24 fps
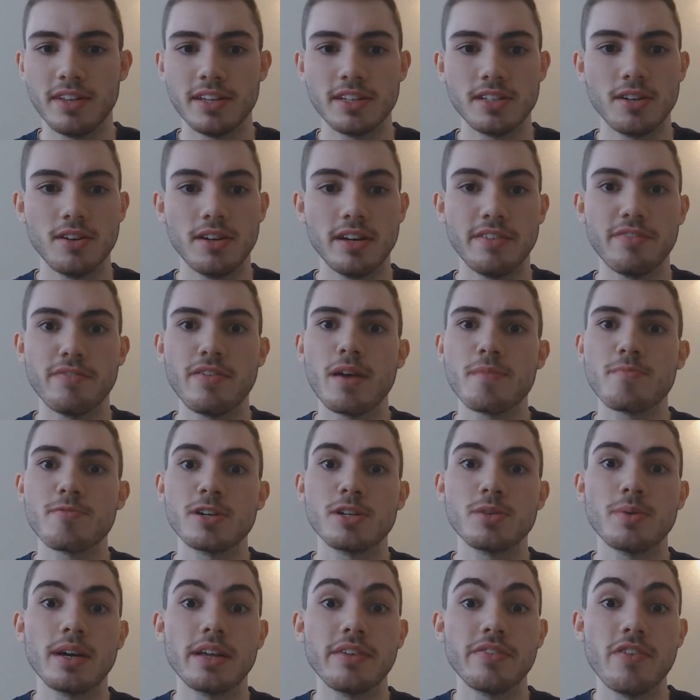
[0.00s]
It's only February
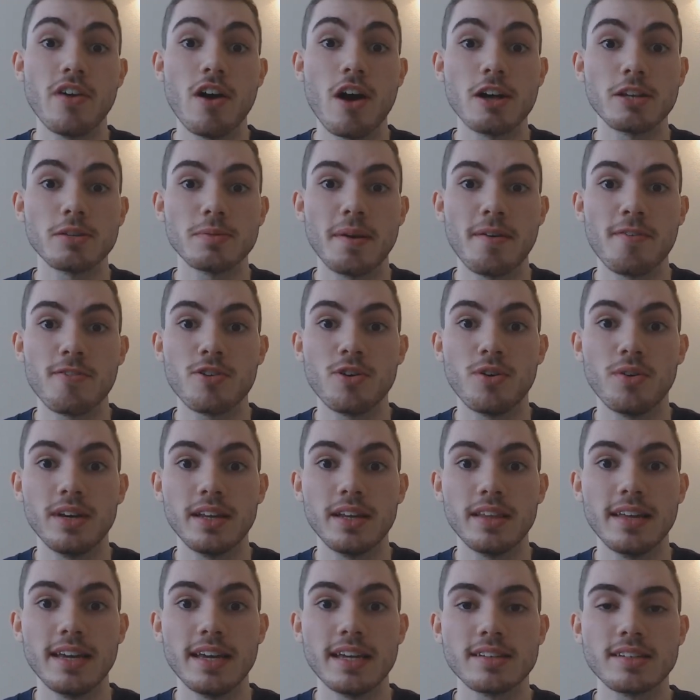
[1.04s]
21st when I'm
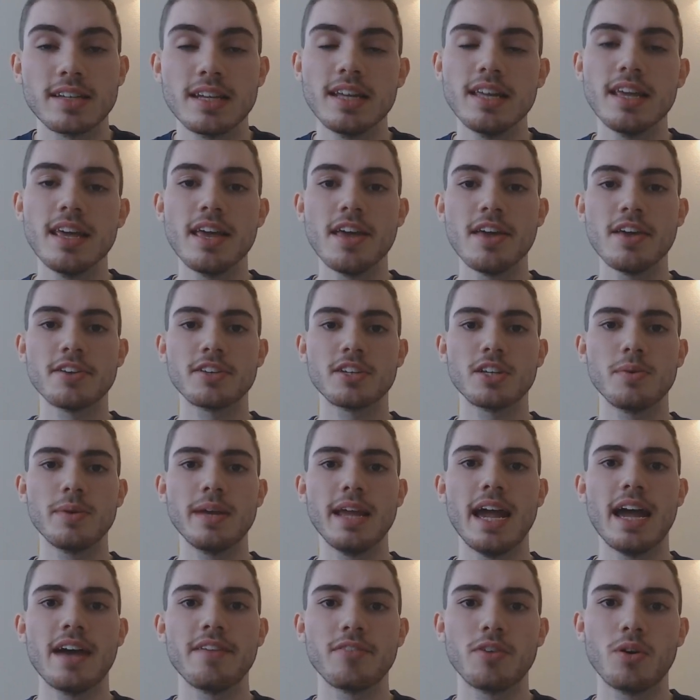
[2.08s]
recording this, so we
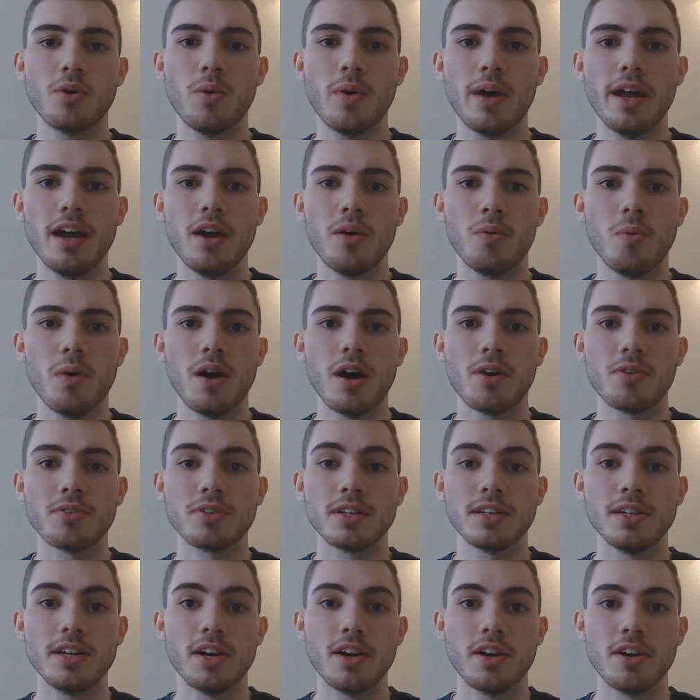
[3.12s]
have quite a while
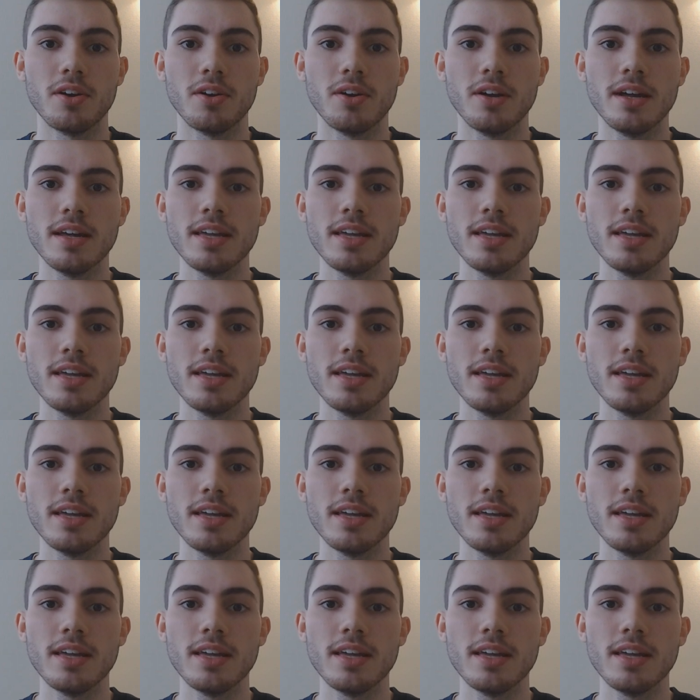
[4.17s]
to go.